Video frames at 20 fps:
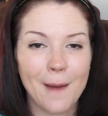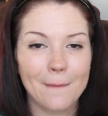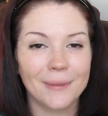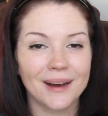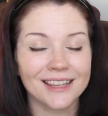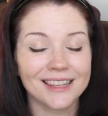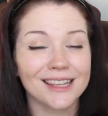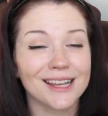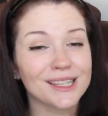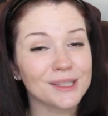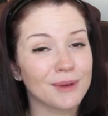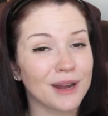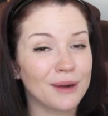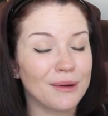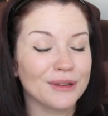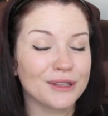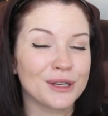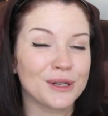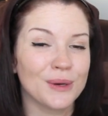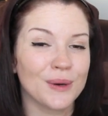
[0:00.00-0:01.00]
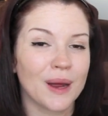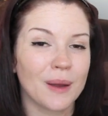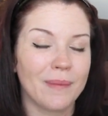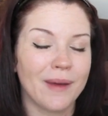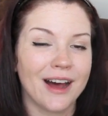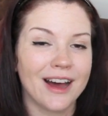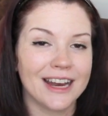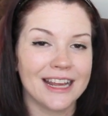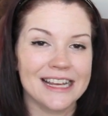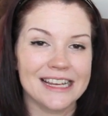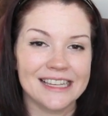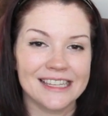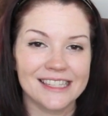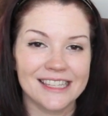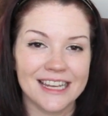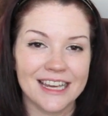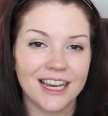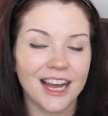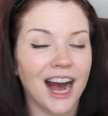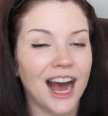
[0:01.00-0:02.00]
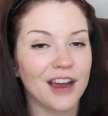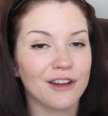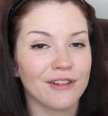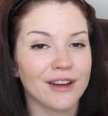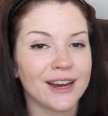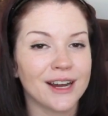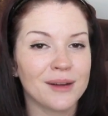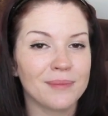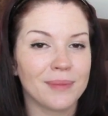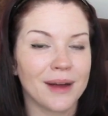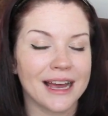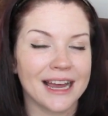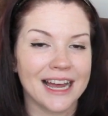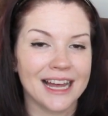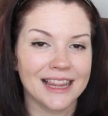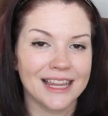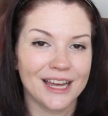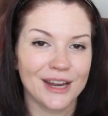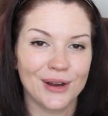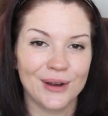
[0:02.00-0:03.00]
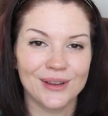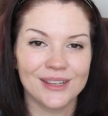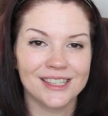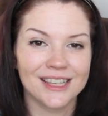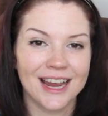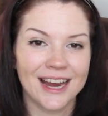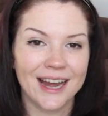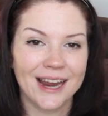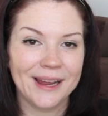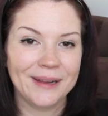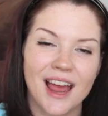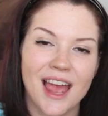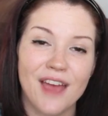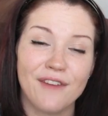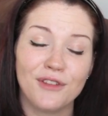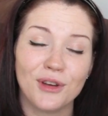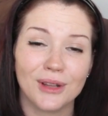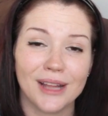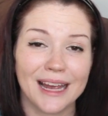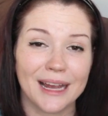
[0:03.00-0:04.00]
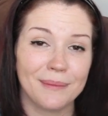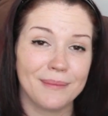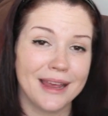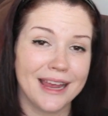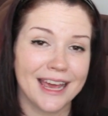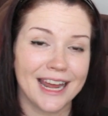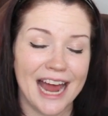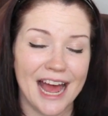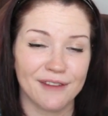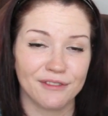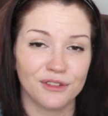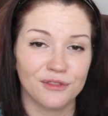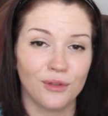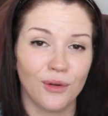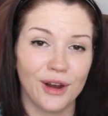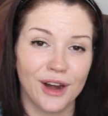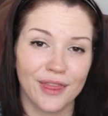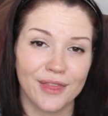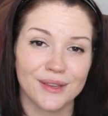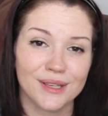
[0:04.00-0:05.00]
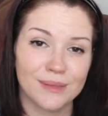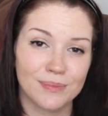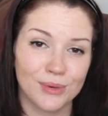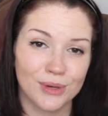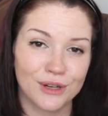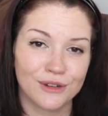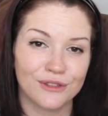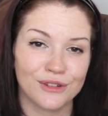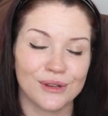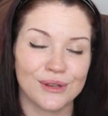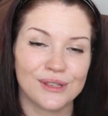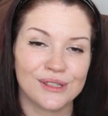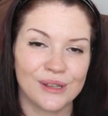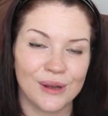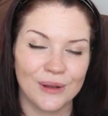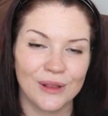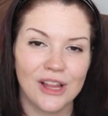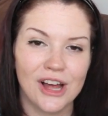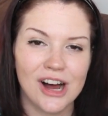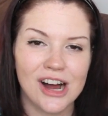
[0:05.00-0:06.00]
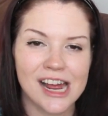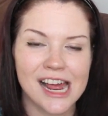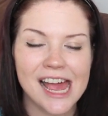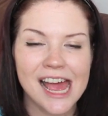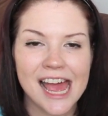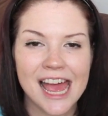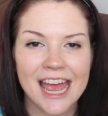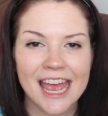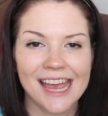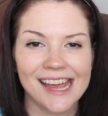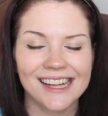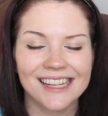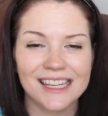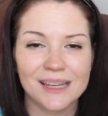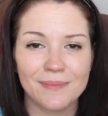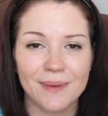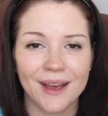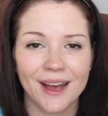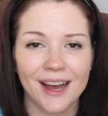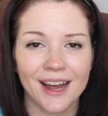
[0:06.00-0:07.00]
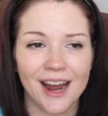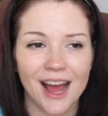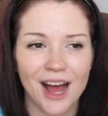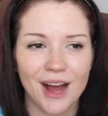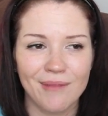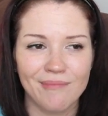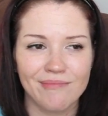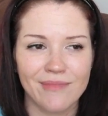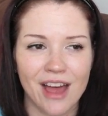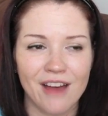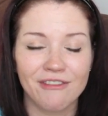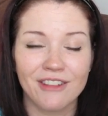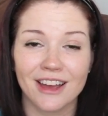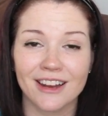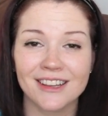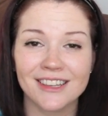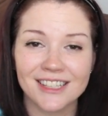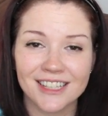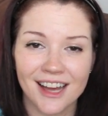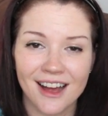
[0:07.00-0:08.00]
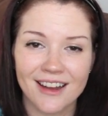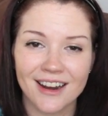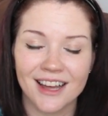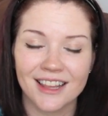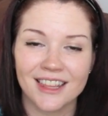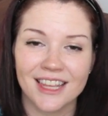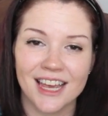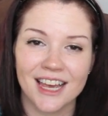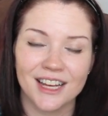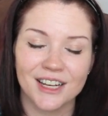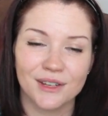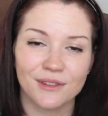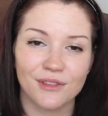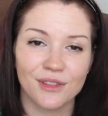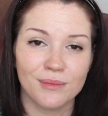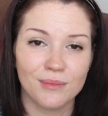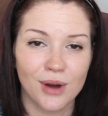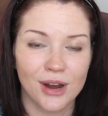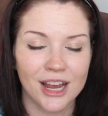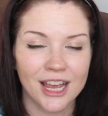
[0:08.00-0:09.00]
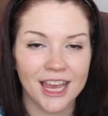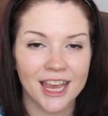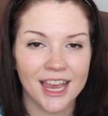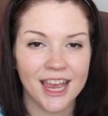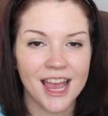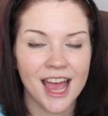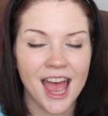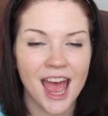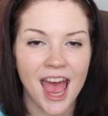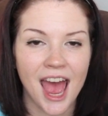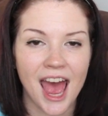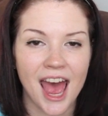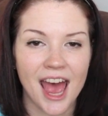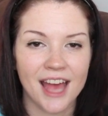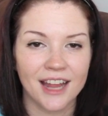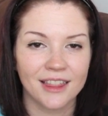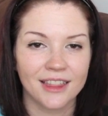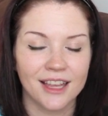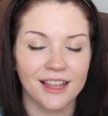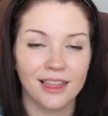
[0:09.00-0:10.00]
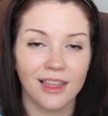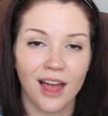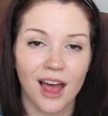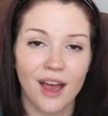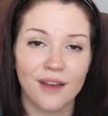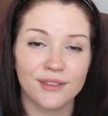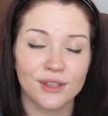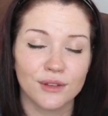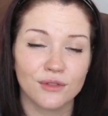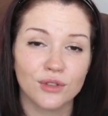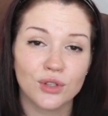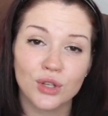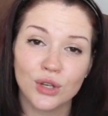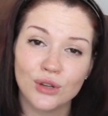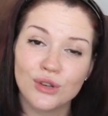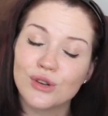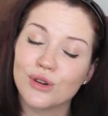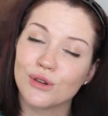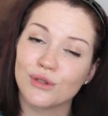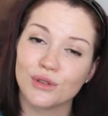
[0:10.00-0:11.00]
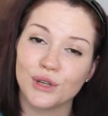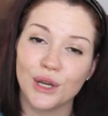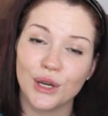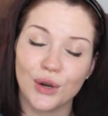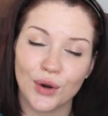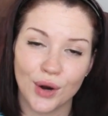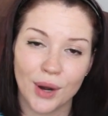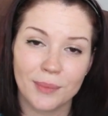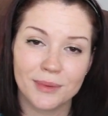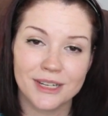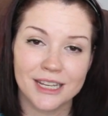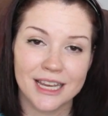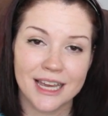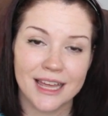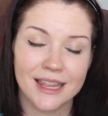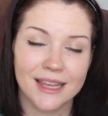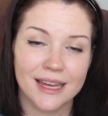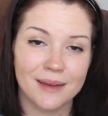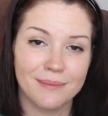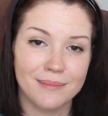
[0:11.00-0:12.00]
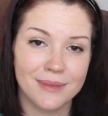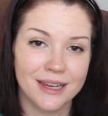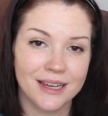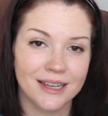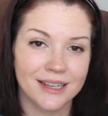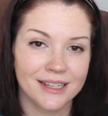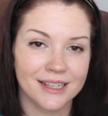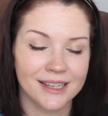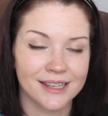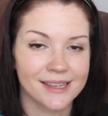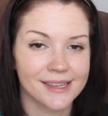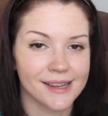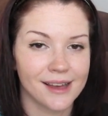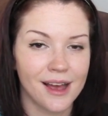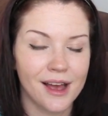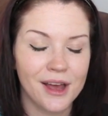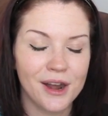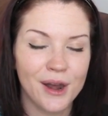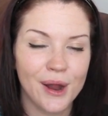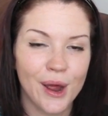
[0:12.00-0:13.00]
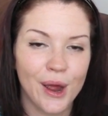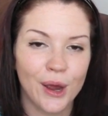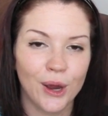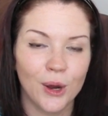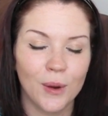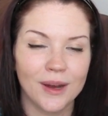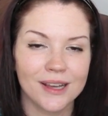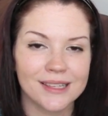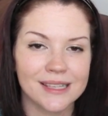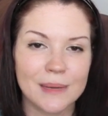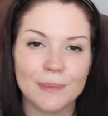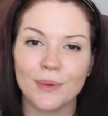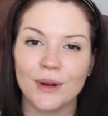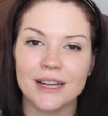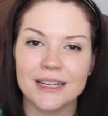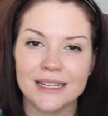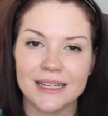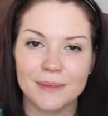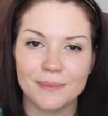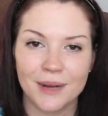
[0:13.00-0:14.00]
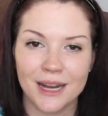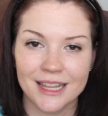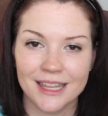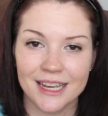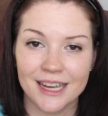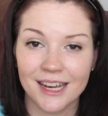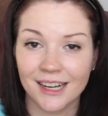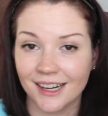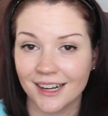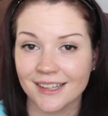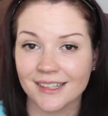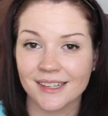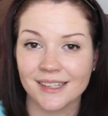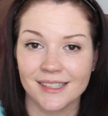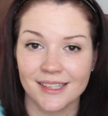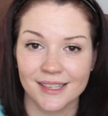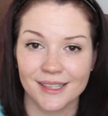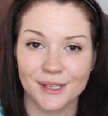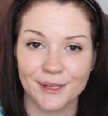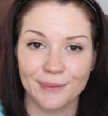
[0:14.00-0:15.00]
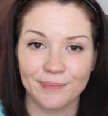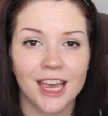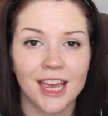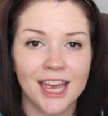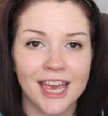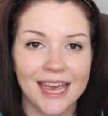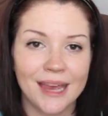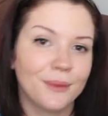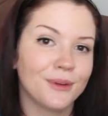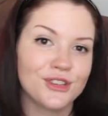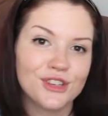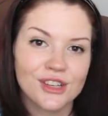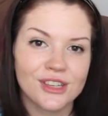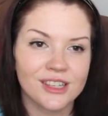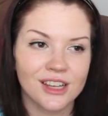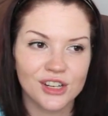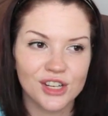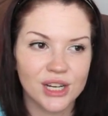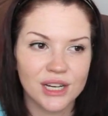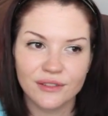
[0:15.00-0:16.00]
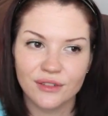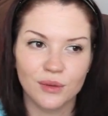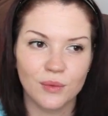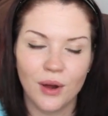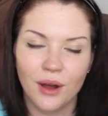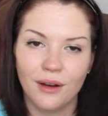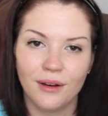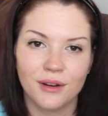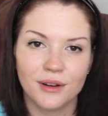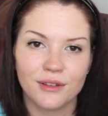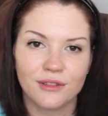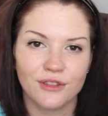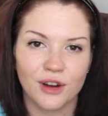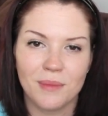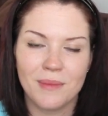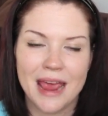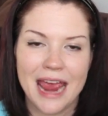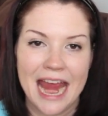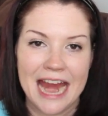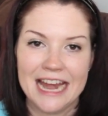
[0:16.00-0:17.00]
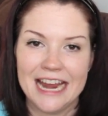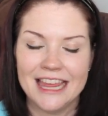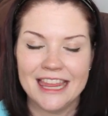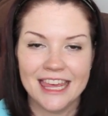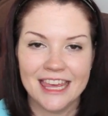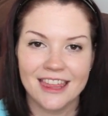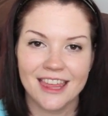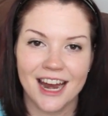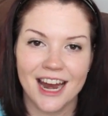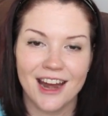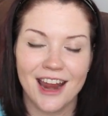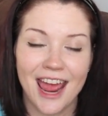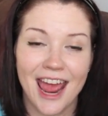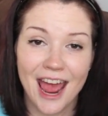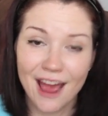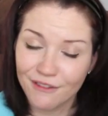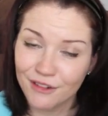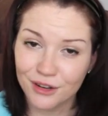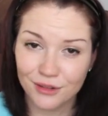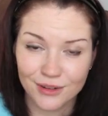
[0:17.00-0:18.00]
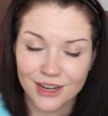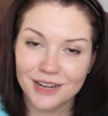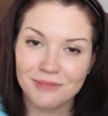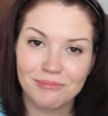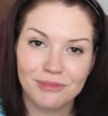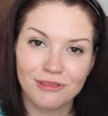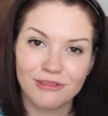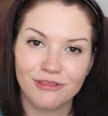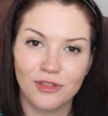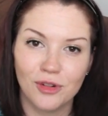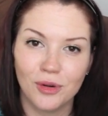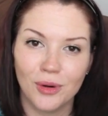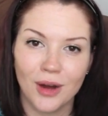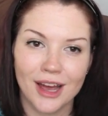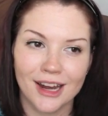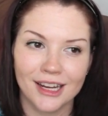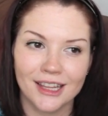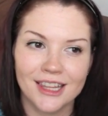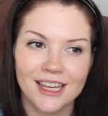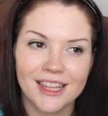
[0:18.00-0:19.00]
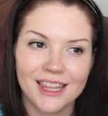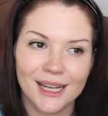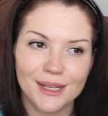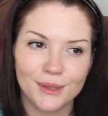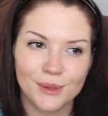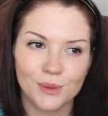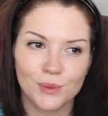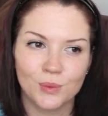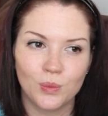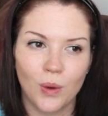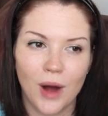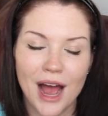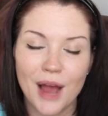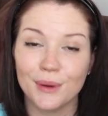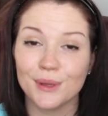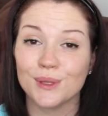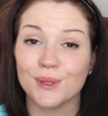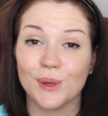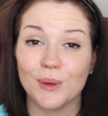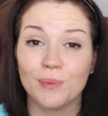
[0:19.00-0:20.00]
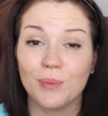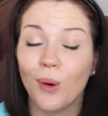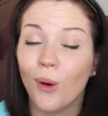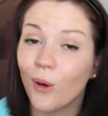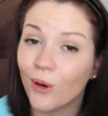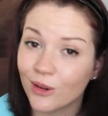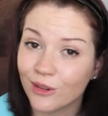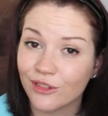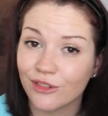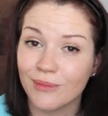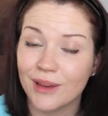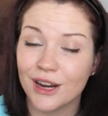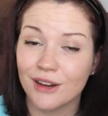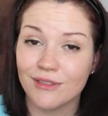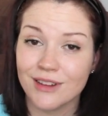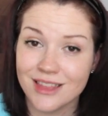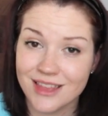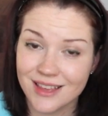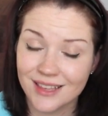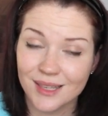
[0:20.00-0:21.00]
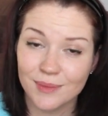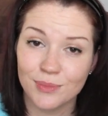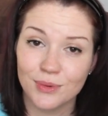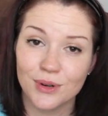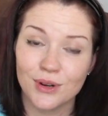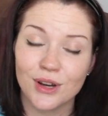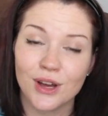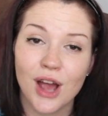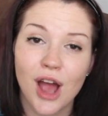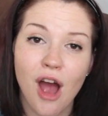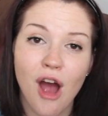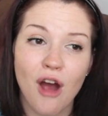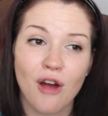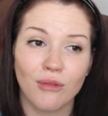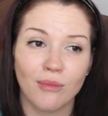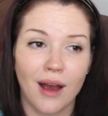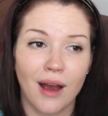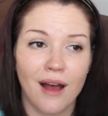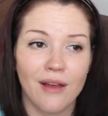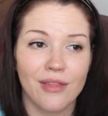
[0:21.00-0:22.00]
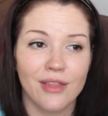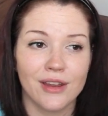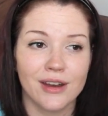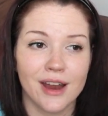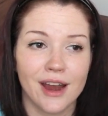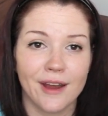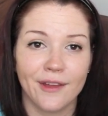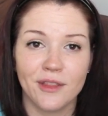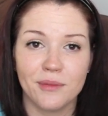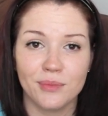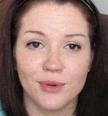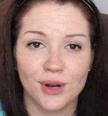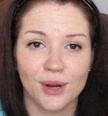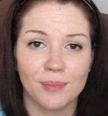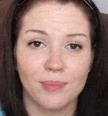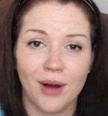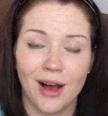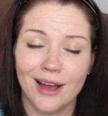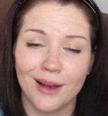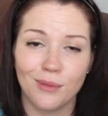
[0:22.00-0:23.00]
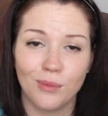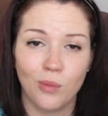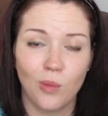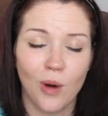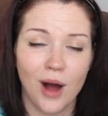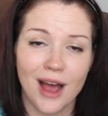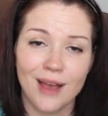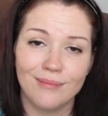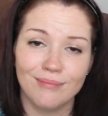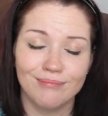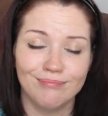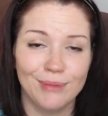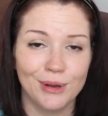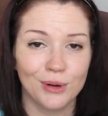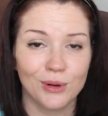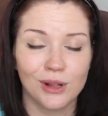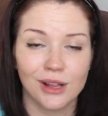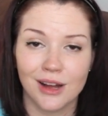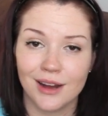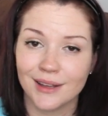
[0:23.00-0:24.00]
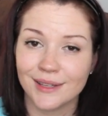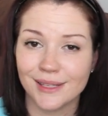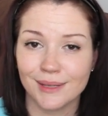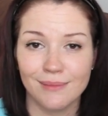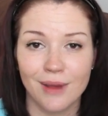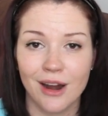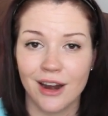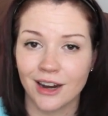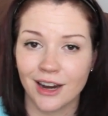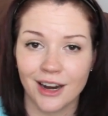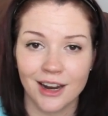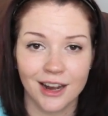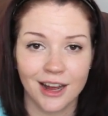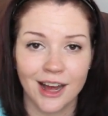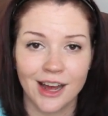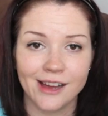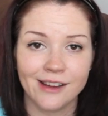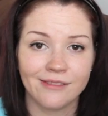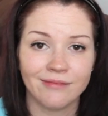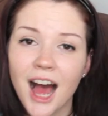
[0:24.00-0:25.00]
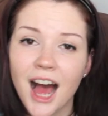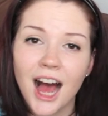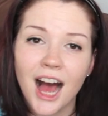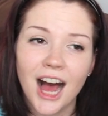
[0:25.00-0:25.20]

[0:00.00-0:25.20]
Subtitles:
But the last one I want to talk about is The Kite Runner by Khaled Hosseini. If you're like me and have avoided this book for so long, it's about Afghanistan at the end of the monarchy and the lives of 2 children who grew up together, Amir and Hassan, who are separated by the caste system. It was just such a different world from anything that I'd ever read before, and I think that's why it was so important for me to read this book rather than another book by a white middle-class American guy.